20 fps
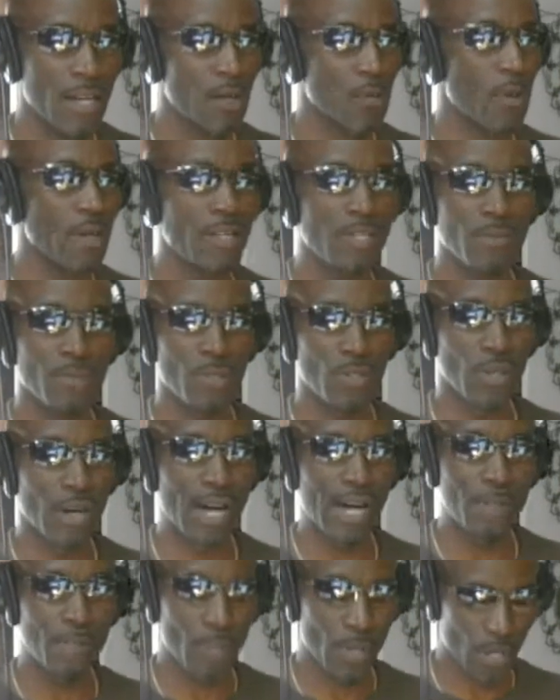Welcome to
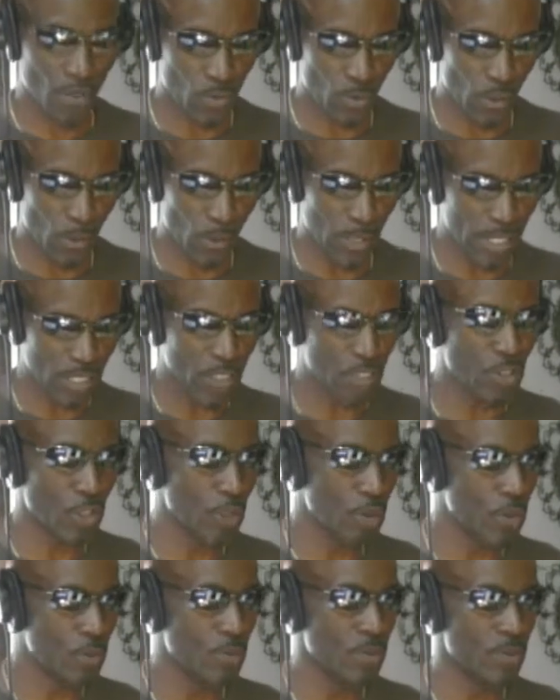Hot Picks, where we
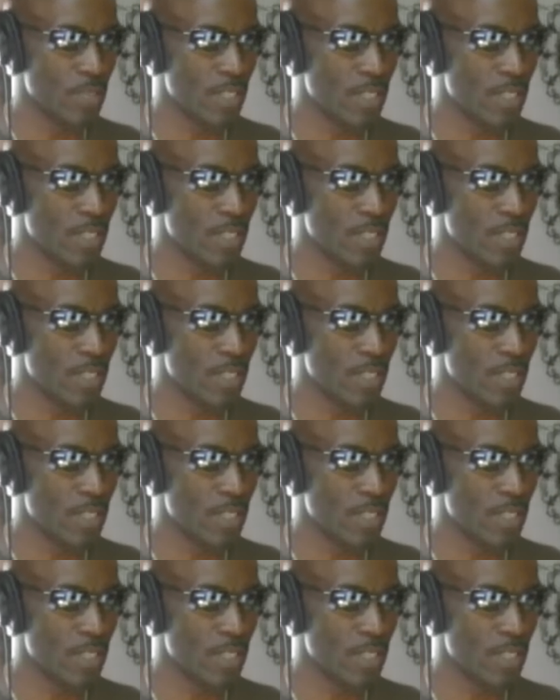do